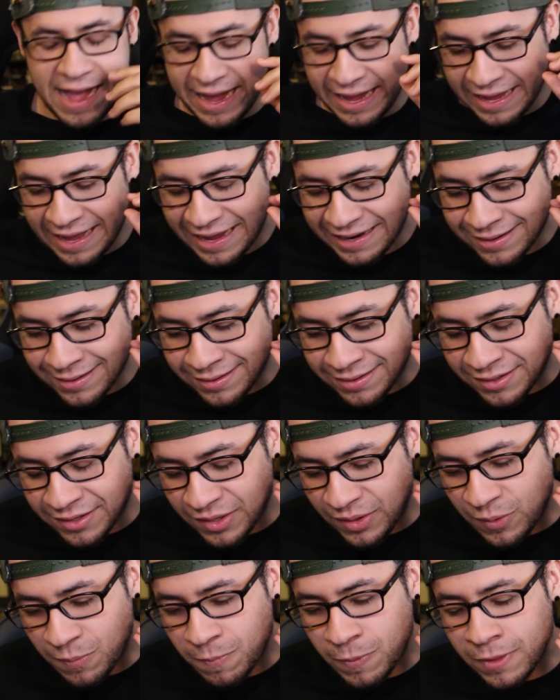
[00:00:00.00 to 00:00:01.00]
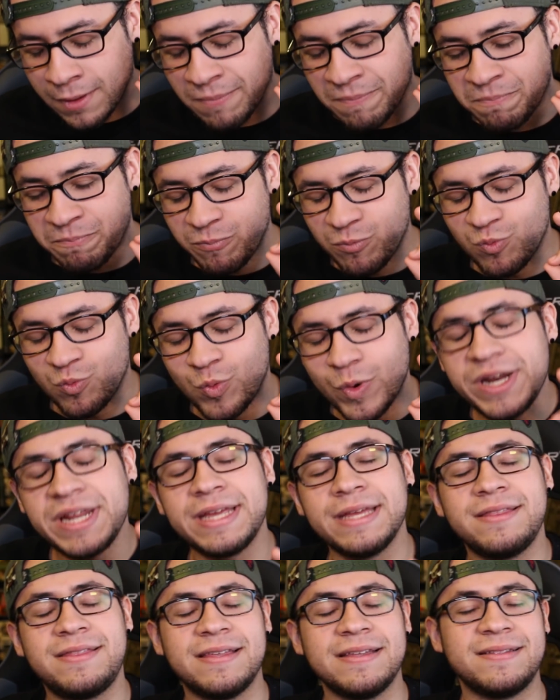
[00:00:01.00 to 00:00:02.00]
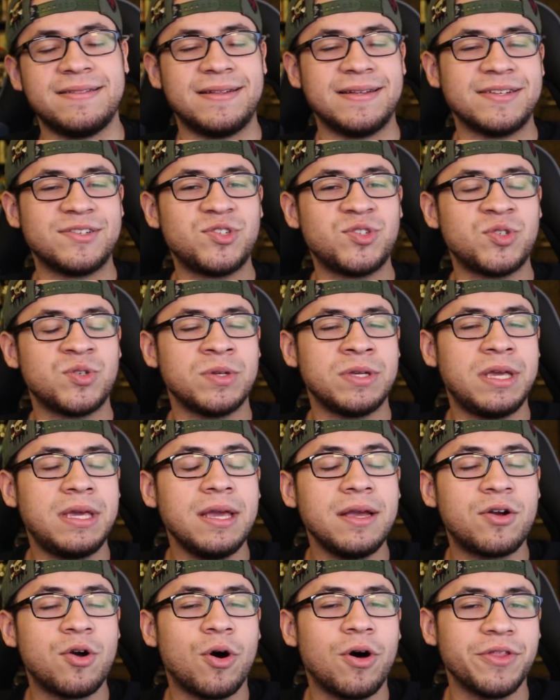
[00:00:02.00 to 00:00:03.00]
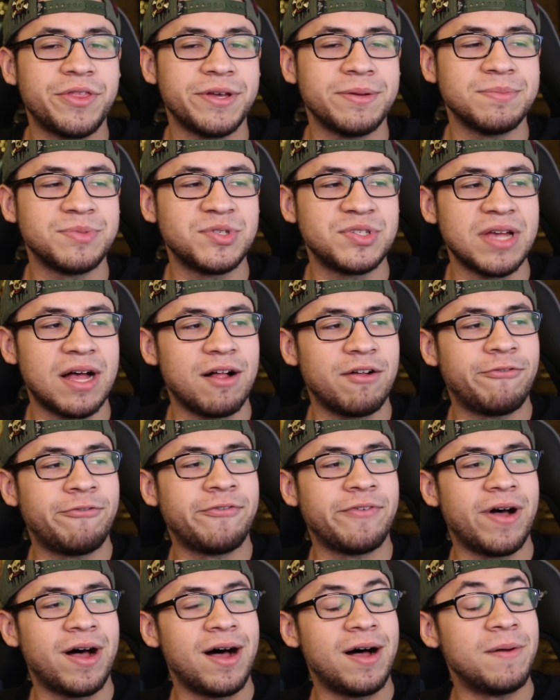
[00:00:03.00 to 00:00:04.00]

And when he did this, he called himself